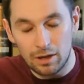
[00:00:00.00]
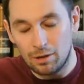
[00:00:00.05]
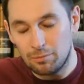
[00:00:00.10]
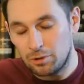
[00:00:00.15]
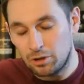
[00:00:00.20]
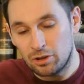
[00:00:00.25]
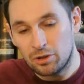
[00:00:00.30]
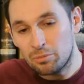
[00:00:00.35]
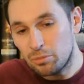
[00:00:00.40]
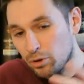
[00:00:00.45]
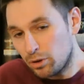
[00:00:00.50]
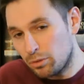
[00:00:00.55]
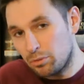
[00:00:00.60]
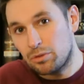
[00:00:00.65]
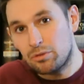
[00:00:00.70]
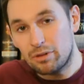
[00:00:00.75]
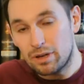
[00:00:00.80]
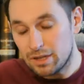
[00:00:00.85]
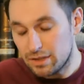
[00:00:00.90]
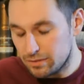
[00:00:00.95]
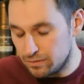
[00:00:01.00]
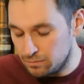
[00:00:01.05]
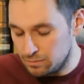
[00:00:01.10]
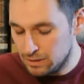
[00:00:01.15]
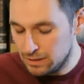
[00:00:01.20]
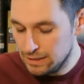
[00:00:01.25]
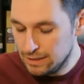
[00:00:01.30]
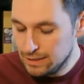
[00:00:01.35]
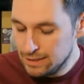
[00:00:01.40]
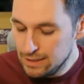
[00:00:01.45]
I'm not going to bore you with the rest
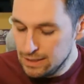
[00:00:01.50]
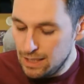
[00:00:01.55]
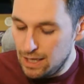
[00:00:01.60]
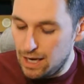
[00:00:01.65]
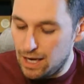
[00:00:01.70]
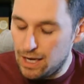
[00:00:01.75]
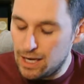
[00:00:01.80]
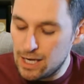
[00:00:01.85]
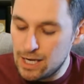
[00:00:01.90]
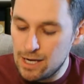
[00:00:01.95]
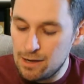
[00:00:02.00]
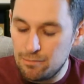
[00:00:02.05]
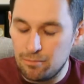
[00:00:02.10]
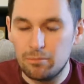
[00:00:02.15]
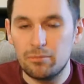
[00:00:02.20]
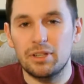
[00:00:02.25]
of them.